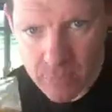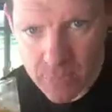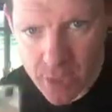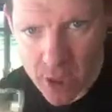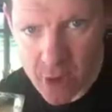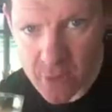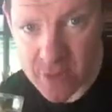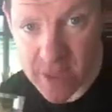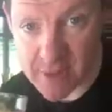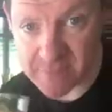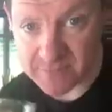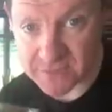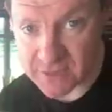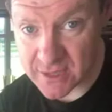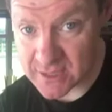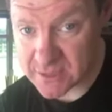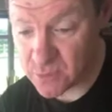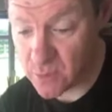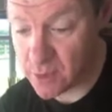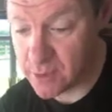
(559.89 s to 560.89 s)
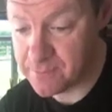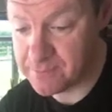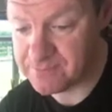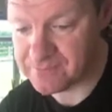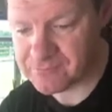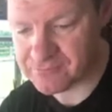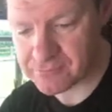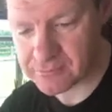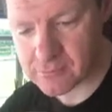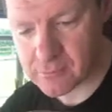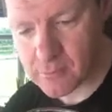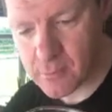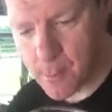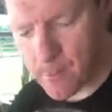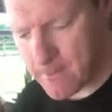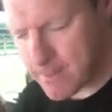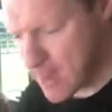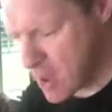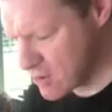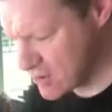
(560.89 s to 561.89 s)
Okay, so that's one.
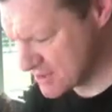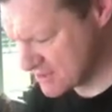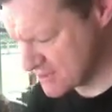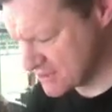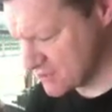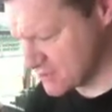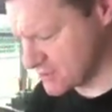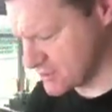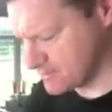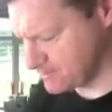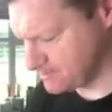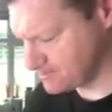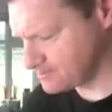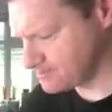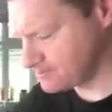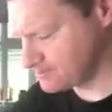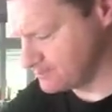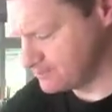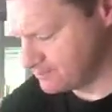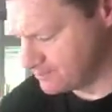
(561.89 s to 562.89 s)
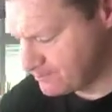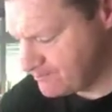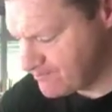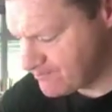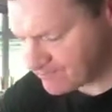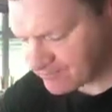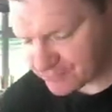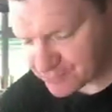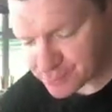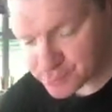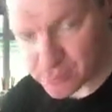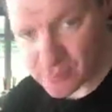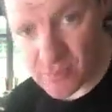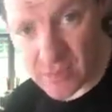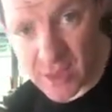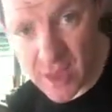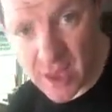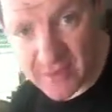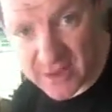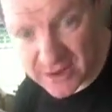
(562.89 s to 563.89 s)
Oh, that's so good.
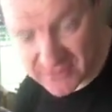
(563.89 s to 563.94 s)
I might have